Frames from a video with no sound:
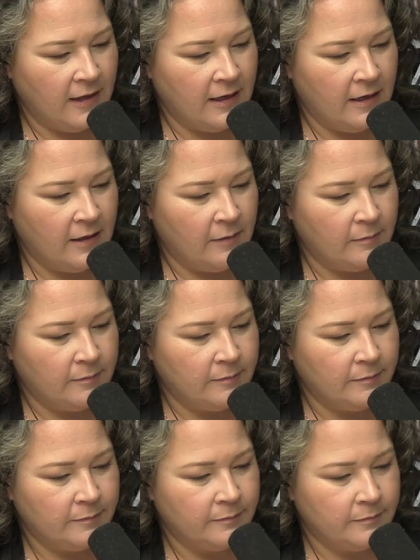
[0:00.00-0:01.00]
they um
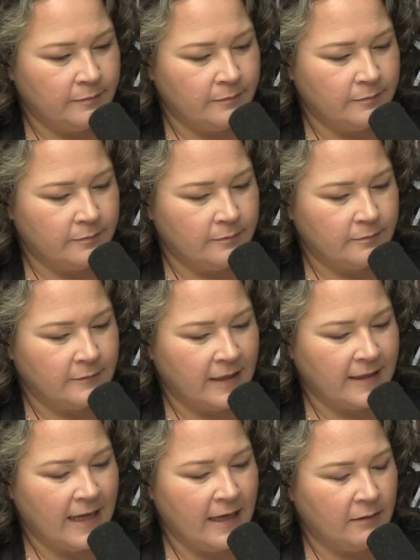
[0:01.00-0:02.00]

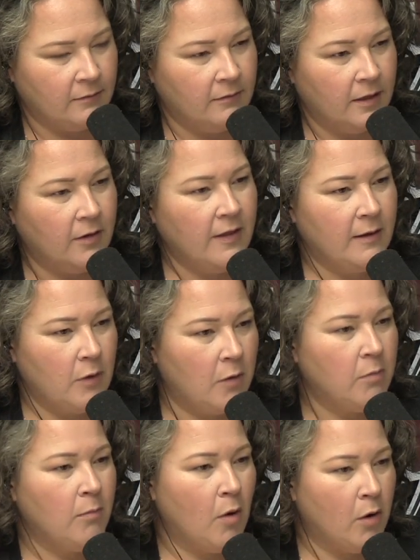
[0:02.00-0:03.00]
like they had you know, they had
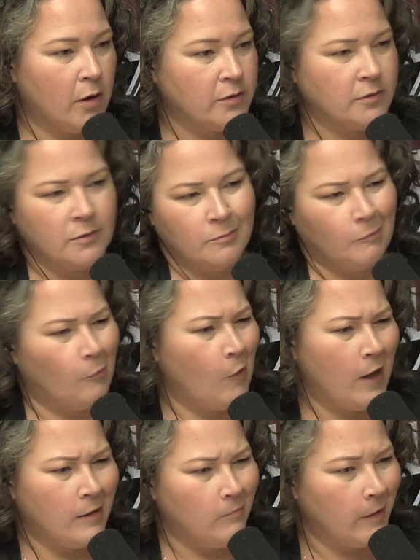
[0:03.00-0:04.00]
open bars or
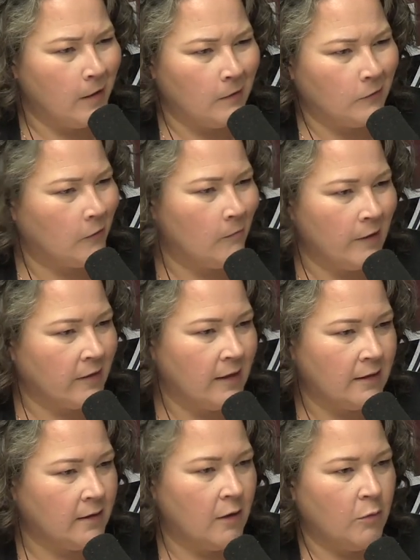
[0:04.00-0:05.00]
wine and beer or something like
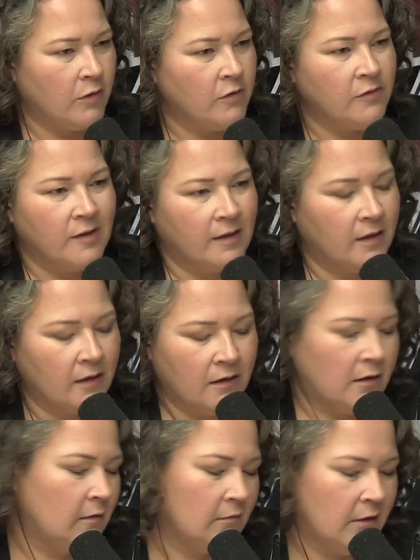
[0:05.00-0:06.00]
that to go with your ticket
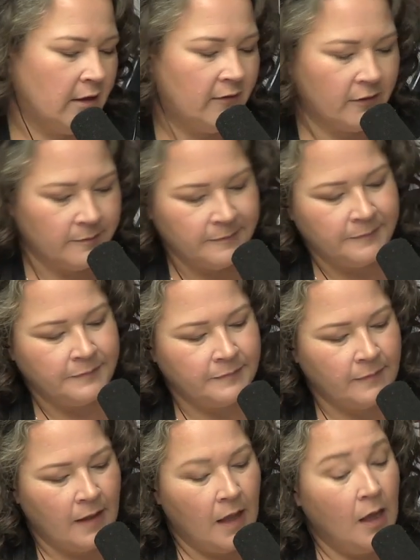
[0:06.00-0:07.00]
or yeah. whatever.
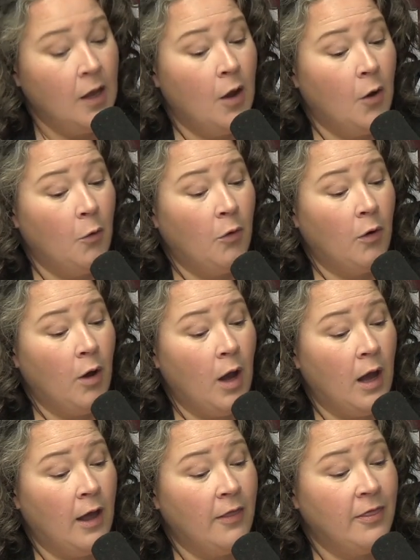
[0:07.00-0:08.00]

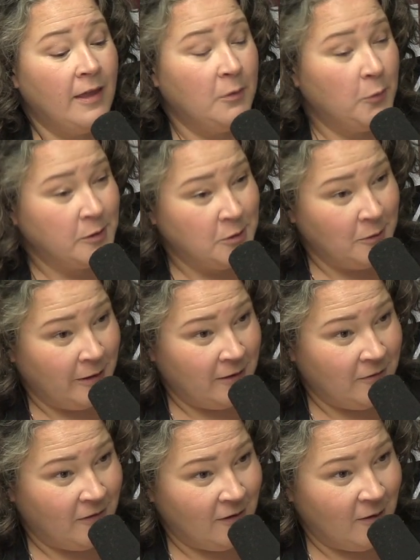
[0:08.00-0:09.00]
Uh then once you
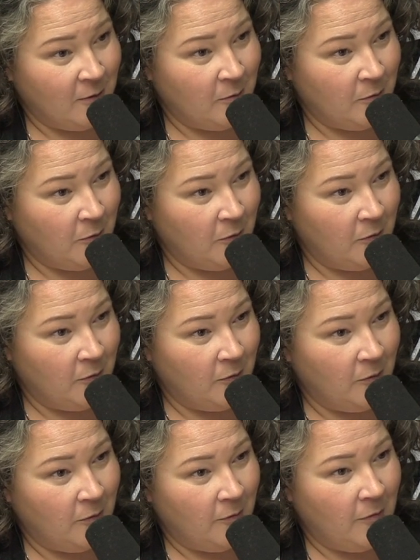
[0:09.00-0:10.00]
leave from
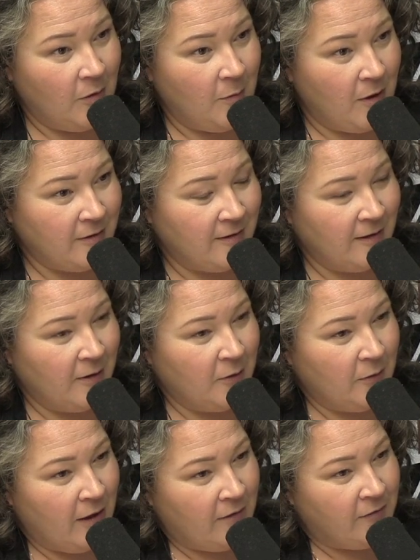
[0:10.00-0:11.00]
the Mossy
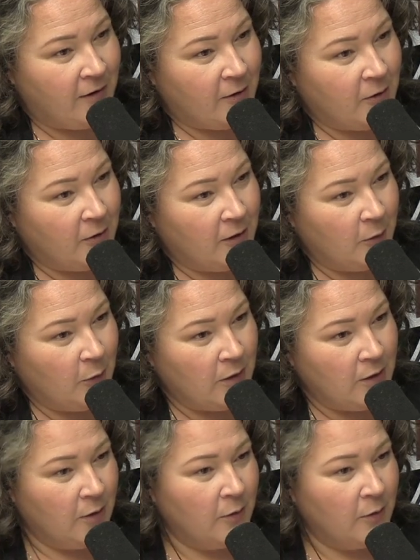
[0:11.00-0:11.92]
Oak Live Fire Cooking, where are you